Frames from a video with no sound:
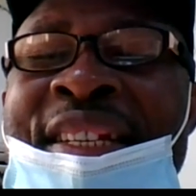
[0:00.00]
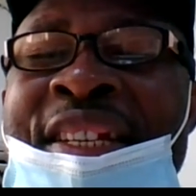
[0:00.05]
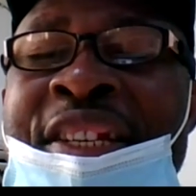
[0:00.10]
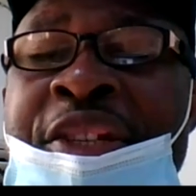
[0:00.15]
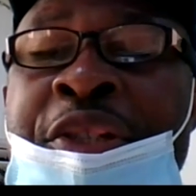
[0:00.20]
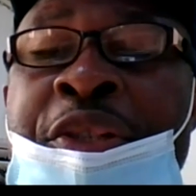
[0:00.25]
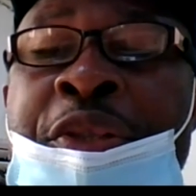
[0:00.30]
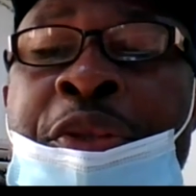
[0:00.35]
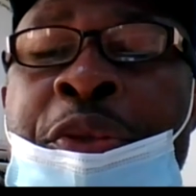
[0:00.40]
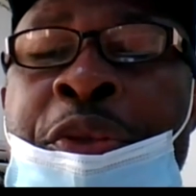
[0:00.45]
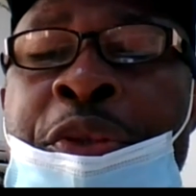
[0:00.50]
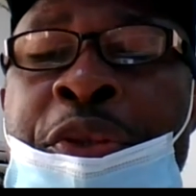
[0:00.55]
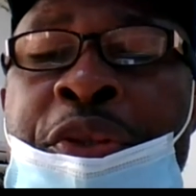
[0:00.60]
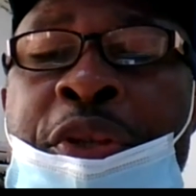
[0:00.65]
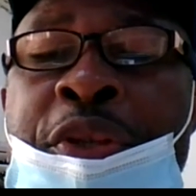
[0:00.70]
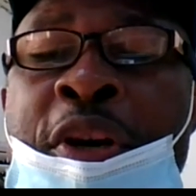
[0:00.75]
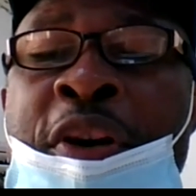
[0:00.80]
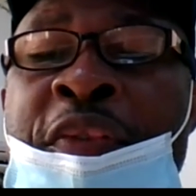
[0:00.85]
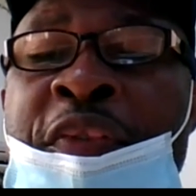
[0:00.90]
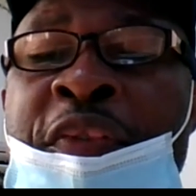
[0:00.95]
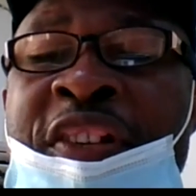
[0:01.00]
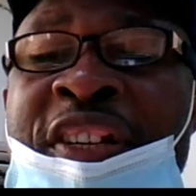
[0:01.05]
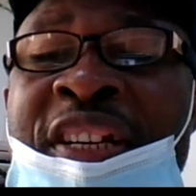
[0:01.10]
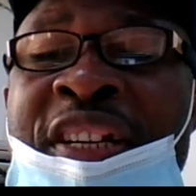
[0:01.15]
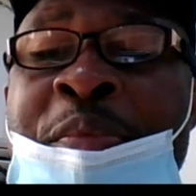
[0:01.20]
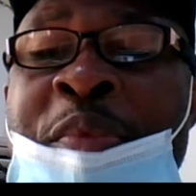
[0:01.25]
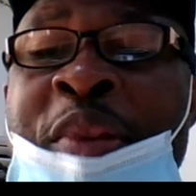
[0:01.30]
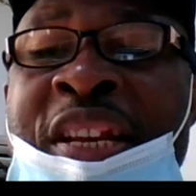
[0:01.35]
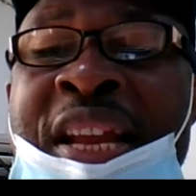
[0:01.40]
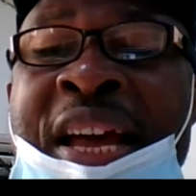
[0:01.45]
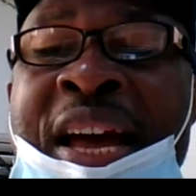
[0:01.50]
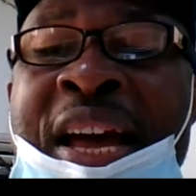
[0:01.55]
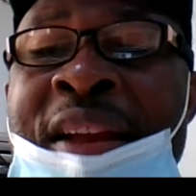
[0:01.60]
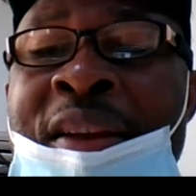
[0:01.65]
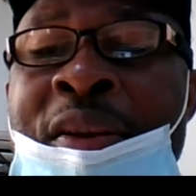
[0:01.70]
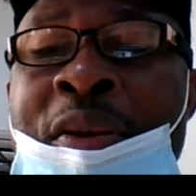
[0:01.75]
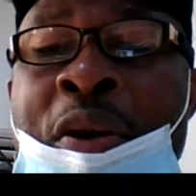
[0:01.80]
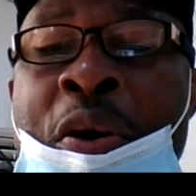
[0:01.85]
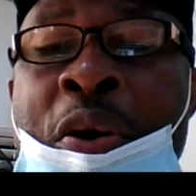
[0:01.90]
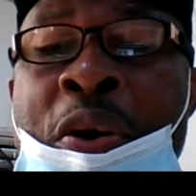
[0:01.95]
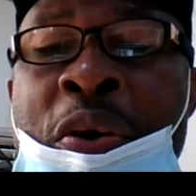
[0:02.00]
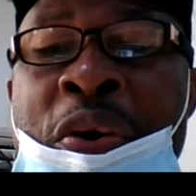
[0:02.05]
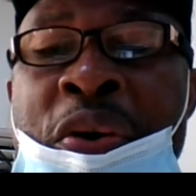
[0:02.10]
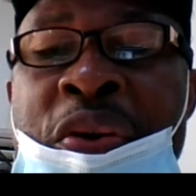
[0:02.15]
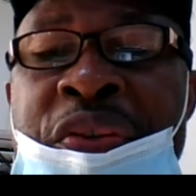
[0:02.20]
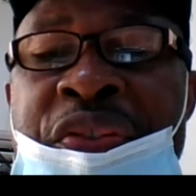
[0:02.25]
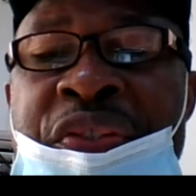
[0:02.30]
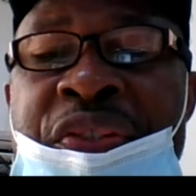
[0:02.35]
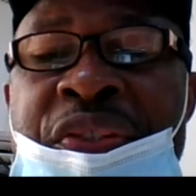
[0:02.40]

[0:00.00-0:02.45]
issues of criminal laws.